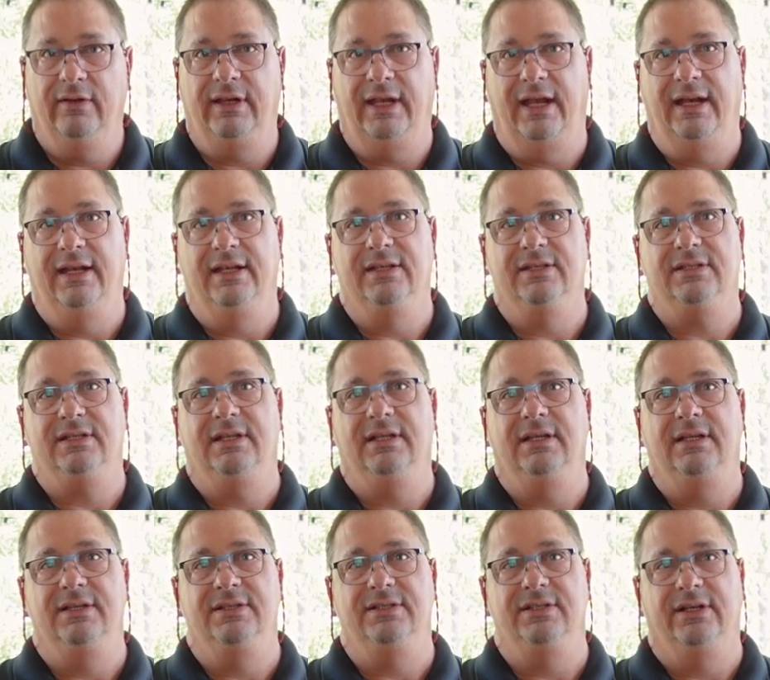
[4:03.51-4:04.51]
that is
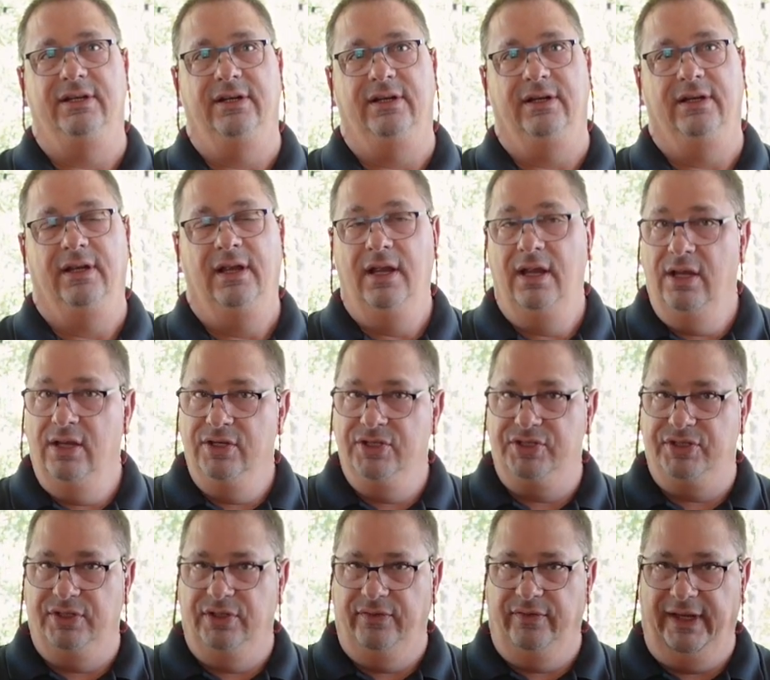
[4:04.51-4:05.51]
considered
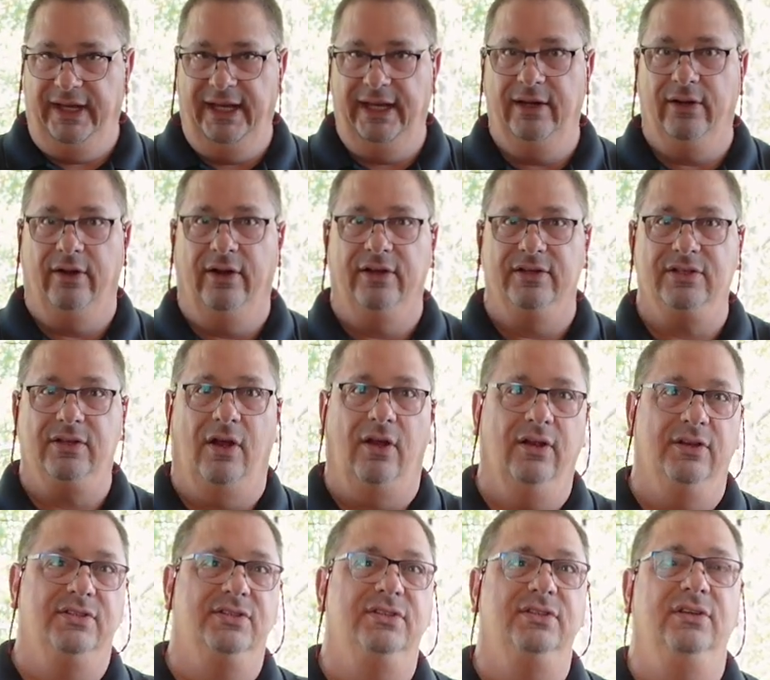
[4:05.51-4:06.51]
sous vide or it's
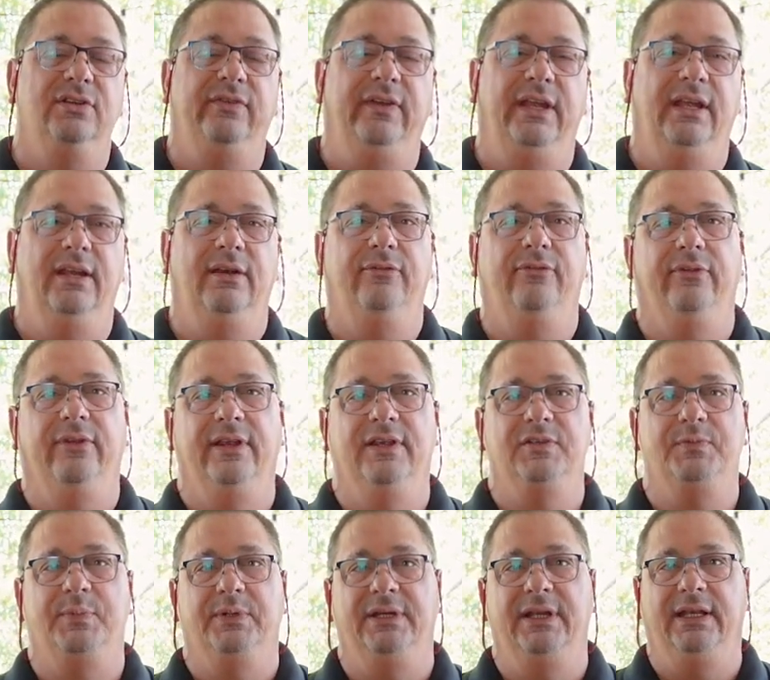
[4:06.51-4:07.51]
called sous vide for
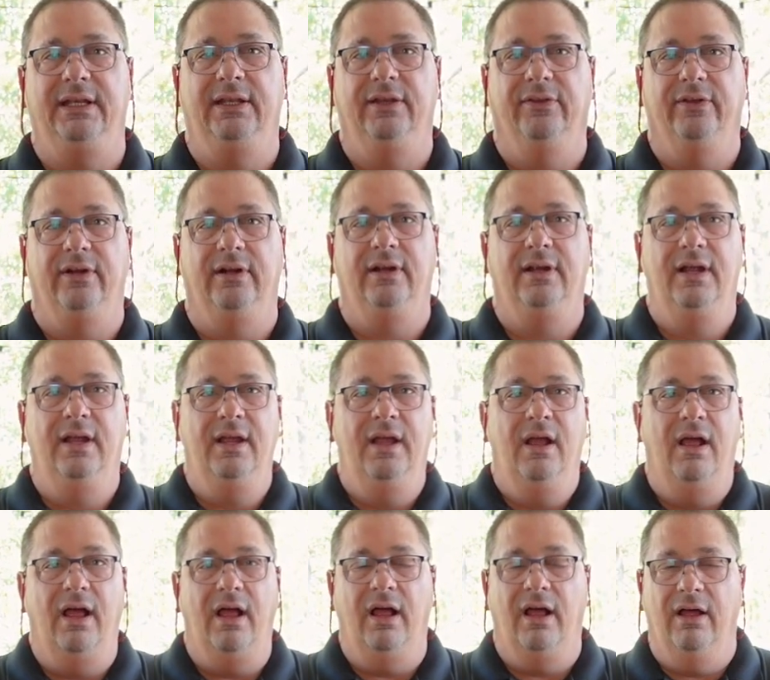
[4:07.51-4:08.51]
this particular
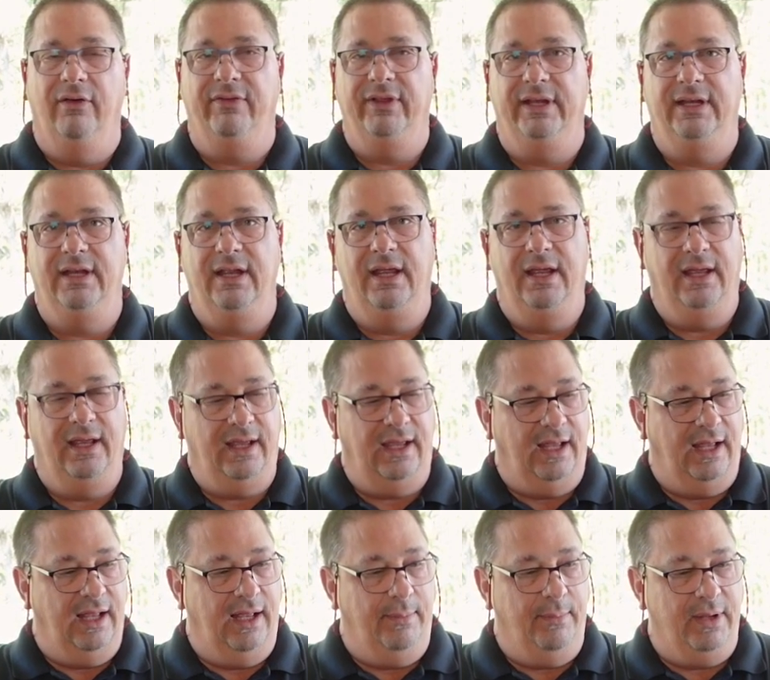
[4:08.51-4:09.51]
oven.
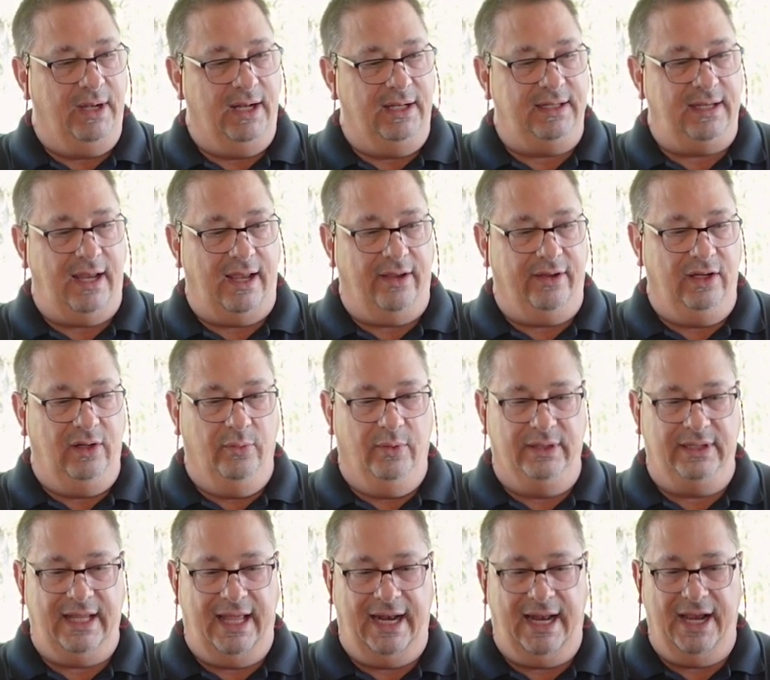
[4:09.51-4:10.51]
Uh, I'm going to tell you
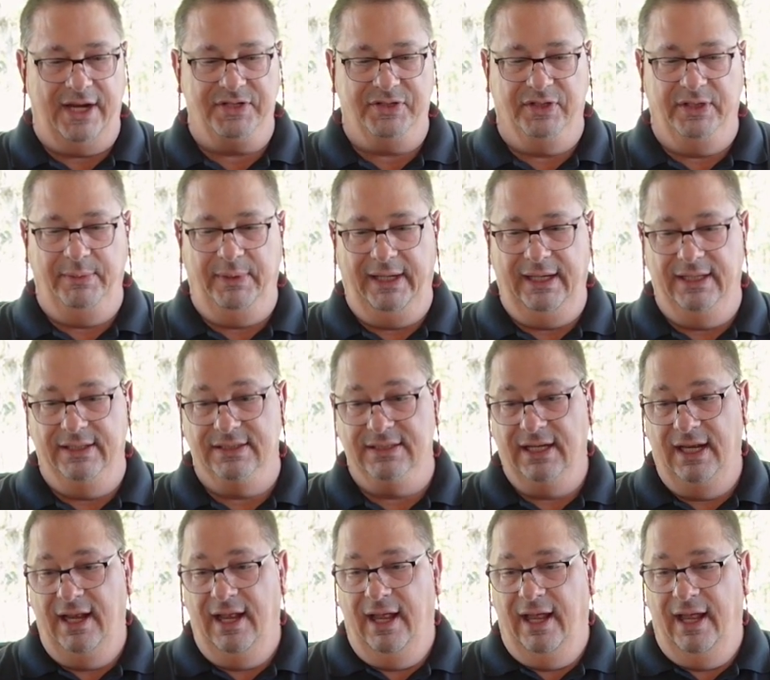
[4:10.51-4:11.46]
what that actually means.